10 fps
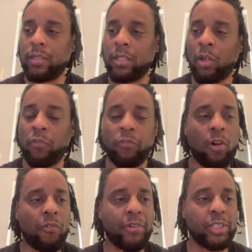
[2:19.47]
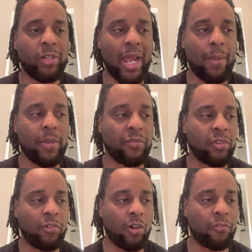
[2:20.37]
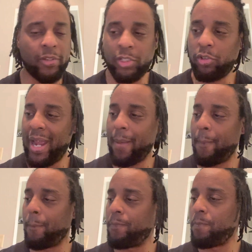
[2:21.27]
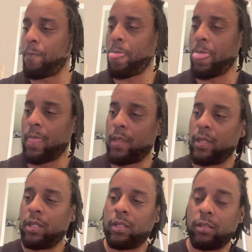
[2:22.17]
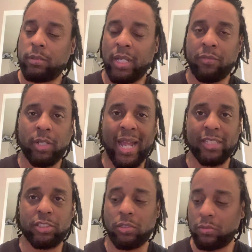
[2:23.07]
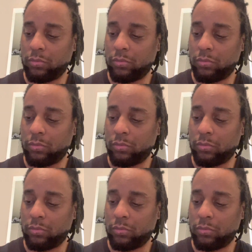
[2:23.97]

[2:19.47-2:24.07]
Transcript: Don't fall for the trap. If you fall for the trap, the devil got you.